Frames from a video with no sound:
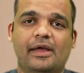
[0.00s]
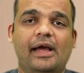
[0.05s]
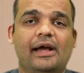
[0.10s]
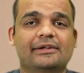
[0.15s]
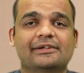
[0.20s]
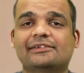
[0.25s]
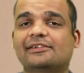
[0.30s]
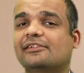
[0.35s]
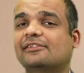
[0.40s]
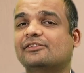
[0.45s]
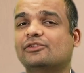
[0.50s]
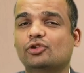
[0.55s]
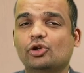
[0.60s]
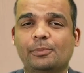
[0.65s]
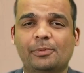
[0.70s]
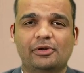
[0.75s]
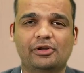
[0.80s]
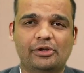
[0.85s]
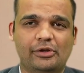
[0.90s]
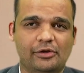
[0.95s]
This is
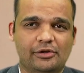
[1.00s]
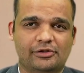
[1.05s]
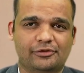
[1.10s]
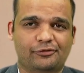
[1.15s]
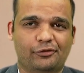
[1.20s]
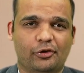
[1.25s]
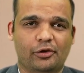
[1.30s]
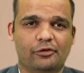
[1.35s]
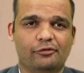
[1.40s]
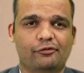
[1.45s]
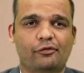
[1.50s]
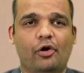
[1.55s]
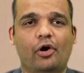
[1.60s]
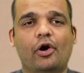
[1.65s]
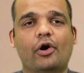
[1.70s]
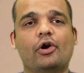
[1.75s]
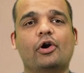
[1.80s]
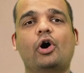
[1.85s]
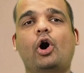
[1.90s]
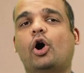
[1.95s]
super useful
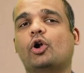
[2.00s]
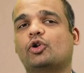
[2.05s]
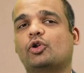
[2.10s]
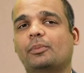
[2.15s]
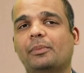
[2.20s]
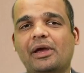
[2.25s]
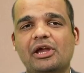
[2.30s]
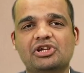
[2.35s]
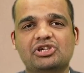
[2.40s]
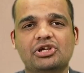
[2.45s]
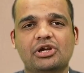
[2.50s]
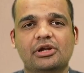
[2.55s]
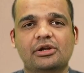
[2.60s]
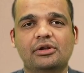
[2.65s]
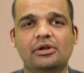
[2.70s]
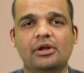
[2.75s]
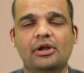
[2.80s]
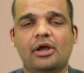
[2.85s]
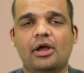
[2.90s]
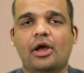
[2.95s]
for
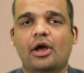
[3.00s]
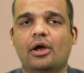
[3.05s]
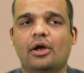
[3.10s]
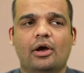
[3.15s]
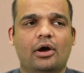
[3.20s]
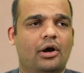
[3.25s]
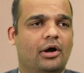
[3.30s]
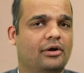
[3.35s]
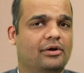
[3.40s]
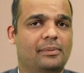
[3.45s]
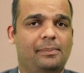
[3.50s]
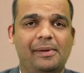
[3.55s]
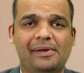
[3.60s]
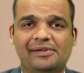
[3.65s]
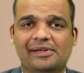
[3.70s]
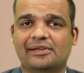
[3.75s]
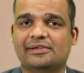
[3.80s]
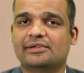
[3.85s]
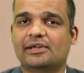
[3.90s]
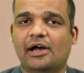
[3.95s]
automation,
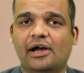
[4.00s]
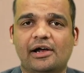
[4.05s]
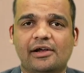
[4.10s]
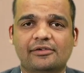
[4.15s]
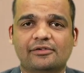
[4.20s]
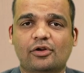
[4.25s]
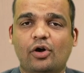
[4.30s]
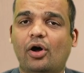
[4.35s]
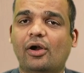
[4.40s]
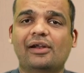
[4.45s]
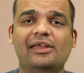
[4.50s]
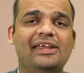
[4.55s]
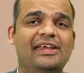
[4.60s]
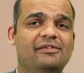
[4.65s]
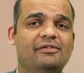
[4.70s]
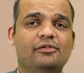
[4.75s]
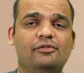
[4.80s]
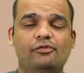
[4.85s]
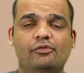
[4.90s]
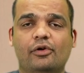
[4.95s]
repeated tasks, or
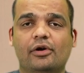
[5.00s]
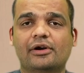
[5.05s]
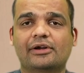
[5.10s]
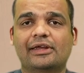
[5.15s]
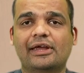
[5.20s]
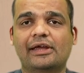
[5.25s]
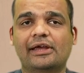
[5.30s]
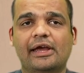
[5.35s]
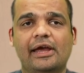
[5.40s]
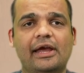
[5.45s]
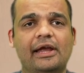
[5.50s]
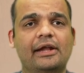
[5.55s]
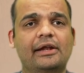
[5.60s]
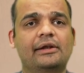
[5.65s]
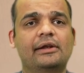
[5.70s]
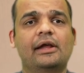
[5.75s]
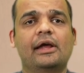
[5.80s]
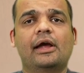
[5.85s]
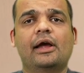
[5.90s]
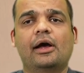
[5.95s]
even working
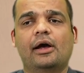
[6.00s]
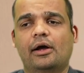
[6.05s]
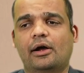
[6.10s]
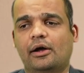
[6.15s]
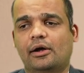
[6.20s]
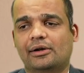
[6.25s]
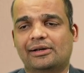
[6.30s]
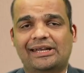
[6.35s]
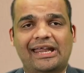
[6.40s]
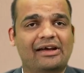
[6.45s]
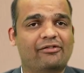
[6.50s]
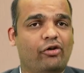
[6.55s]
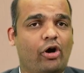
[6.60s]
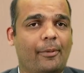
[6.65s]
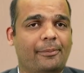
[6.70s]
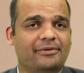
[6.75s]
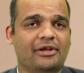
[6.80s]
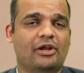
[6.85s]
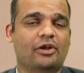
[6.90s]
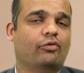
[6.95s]
in a
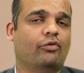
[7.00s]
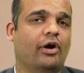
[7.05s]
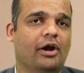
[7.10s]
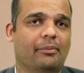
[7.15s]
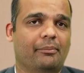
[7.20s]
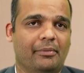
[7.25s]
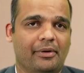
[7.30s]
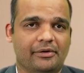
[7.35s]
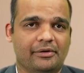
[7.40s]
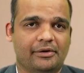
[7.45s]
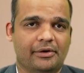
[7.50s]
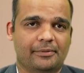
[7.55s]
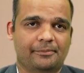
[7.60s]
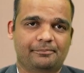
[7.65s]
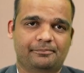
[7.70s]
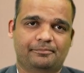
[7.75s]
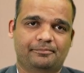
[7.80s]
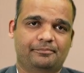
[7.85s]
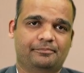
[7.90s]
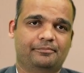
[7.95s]
DevOps environment.
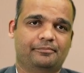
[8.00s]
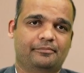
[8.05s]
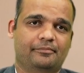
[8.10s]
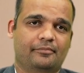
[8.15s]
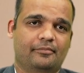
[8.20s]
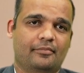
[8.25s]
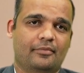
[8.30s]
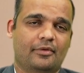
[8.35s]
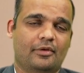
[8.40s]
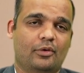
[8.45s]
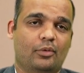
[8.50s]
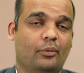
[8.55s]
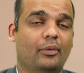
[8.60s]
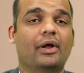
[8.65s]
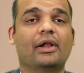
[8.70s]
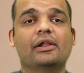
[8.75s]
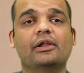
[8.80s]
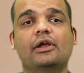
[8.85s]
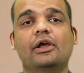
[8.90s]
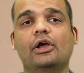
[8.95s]

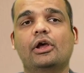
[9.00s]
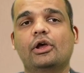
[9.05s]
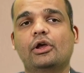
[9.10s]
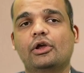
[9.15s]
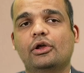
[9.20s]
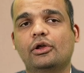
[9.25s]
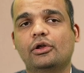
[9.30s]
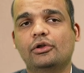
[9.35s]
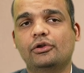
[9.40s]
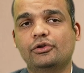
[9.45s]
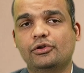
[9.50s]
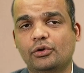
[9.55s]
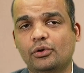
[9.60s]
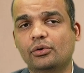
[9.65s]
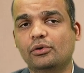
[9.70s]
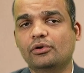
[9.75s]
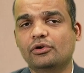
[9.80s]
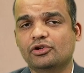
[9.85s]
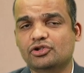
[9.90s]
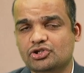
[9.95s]
Well,
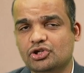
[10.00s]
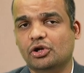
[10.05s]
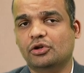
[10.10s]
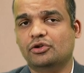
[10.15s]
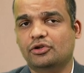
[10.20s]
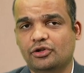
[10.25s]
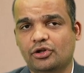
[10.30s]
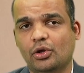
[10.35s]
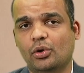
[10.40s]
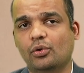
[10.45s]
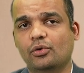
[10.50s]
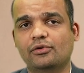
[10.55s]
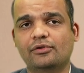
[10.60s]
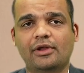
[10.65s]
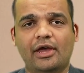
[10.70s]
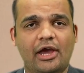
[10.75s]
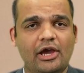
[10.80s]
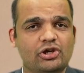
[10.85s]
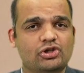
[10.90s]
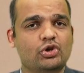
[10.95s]
you should use
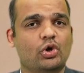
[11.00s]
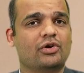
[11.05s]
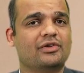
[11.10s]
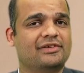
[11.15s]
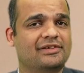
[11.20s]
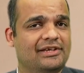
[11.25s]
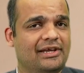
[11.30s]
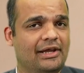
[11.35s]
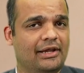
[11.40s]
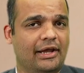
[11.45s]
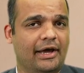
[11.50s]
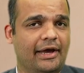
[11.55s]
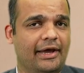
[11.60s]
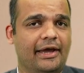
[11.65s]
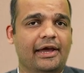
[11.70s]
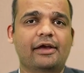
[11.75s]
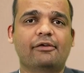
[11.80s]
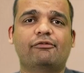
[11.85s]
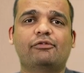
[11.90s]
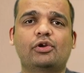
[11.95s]
Azure CLI
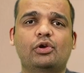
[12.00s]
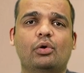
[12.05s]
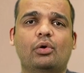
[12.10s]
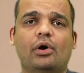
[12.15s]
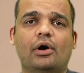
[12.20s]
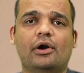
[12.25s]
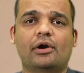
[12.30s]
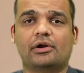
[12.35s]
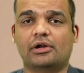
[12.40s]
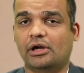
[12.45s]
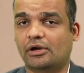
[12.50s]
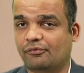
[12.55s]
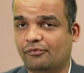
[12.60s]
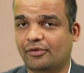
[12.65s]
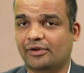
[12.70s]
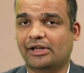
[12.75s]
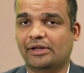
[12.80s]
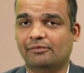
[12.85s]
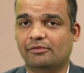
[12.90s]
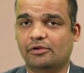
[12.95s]
if you are
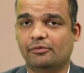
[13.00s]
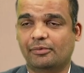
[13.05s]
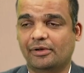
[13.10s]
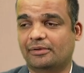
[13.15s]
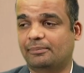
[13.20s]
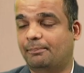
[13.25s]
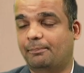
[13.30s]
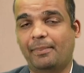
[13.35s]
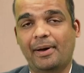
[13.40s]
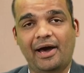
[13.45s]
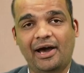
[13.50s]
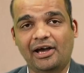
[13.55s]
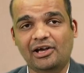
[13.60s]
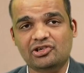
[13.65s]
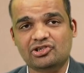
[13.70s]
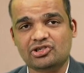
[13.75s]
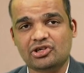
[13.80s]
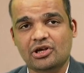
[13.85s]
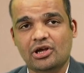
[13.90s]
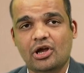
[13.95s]
comfortable with
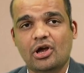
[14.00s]
Bash